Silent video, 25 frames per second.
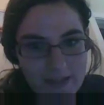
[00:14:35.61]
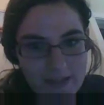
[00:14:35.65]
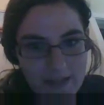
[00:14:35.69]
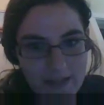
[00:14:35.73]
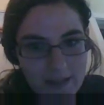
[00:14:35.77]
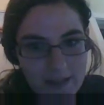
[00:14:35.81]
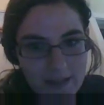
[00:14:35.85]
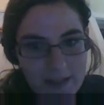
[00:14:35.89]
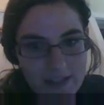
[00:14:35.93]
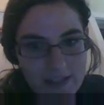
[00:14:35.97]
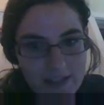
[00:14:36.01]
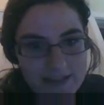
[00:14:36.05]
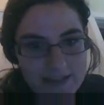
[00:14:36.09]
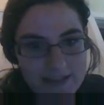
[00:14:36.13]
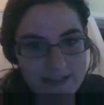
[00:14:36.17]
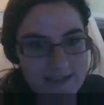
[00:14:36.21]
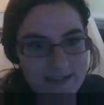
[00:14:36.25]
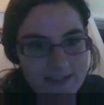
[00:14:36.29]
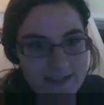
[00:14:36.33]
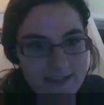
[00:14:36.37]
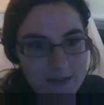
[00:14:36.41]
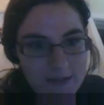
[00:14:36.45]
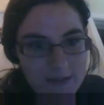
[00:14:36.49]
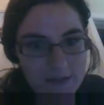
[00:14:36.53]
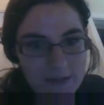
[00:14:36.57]
That makes sense
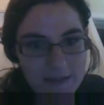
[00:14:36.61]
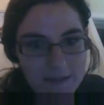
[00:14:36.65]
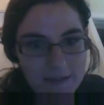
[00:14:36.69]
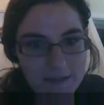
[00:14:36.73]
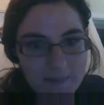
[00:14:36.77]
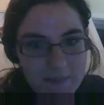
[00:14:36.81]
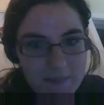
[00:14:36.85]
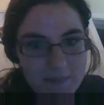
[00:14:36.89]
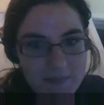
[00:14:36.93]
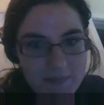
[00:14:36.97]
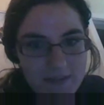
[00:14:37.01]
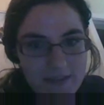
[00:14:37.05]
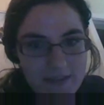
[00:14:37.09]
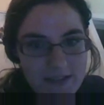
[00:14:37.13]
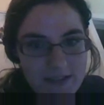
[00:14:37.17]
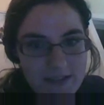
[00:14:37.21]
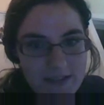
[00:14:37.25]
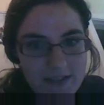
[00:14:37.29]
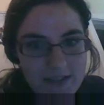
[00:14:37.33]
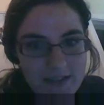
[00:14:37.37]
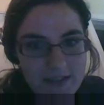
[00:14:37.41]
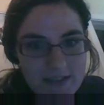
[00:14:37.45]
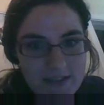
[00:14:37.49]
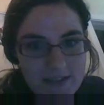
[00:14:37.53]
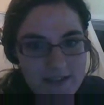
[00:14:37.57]
to me.
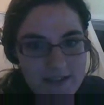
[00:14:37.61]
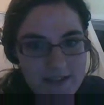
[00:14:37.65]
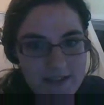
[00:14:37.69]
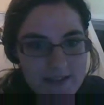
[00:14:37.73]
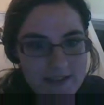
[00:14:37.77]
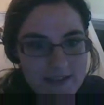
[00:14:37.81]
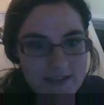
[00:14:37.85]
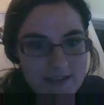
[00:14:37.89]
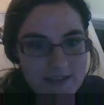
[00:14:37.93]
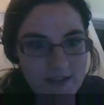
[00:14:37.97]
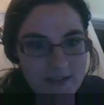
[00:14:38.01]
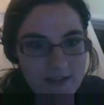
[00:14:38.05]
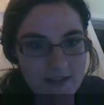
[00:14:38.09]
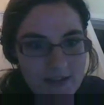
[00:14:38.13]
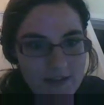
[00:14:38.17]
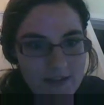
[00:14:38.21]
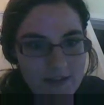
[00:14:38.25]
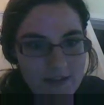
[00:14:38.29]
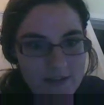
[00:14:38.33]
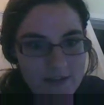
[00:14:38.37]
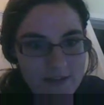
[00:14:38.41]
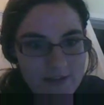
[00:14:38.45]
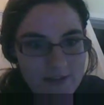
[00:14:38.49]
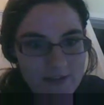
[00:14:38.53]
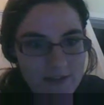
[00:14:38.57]
So
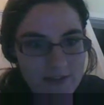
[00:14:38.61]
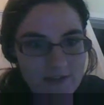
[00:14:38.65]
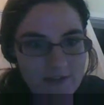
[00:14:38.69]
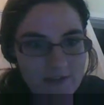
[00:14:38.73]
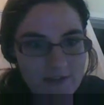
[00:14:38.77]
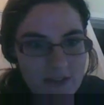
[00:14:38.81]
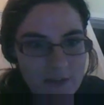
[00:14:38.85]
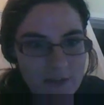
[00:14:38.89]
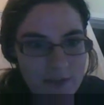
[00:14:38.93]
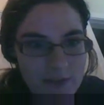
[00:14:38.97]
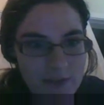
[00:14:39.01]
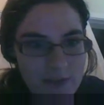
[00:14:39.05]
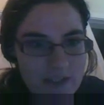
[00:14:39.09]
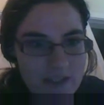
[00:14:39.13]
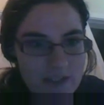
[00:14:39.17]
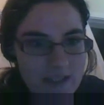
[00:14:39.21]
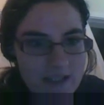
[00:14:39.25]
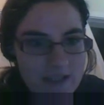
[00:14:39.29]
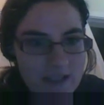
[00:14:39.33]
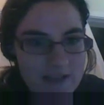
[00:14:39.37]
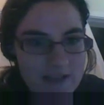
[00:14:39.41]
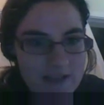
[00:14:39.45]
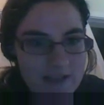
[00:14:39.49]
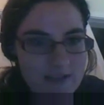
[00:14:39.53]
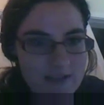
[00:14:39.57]

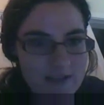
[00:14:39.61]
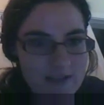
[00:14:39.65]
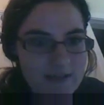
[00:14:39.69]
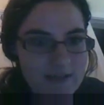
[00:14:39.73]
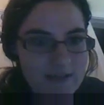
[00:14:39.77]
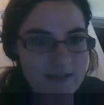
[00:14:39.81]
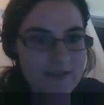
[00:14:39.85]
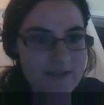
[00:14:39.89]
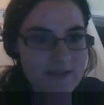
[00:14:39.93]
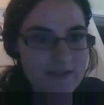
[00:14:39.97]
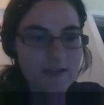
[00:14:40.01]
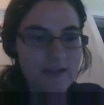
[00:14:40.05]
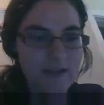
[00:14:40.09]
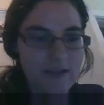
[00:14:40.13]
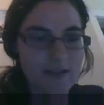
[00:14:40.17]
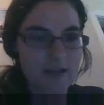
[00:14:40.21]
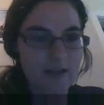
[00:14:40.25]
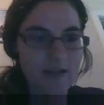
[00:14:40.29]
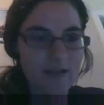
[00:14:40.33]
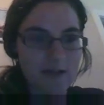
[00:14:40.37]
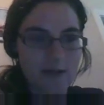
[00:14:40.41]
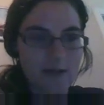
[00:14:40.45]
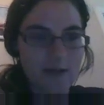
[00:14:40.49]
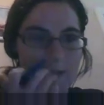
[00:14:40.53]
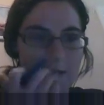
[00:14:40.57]
50%.
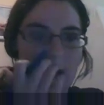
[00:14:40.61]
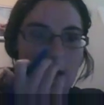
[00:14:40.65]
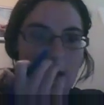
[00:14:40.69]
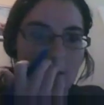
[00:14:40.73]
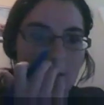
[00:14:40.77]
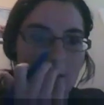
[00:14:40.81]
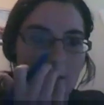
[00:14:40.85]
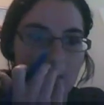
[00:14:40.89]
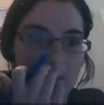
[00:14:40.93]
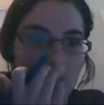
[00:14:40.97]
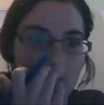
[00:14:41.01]
Okay.